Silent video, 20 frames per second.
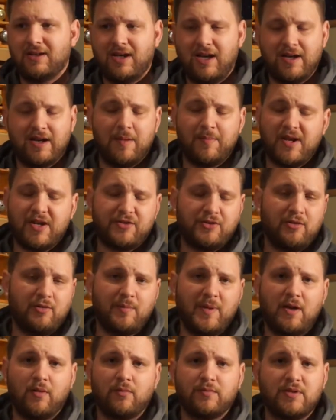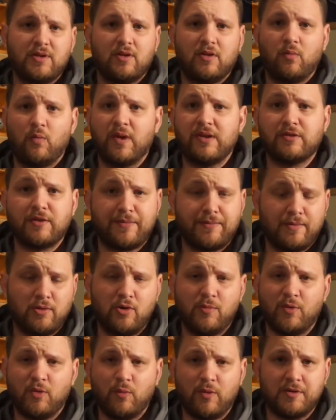and I'm not sure about when to
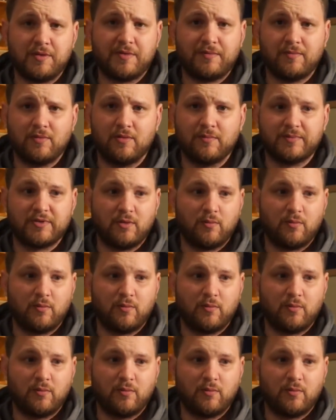throw them or where to throw them.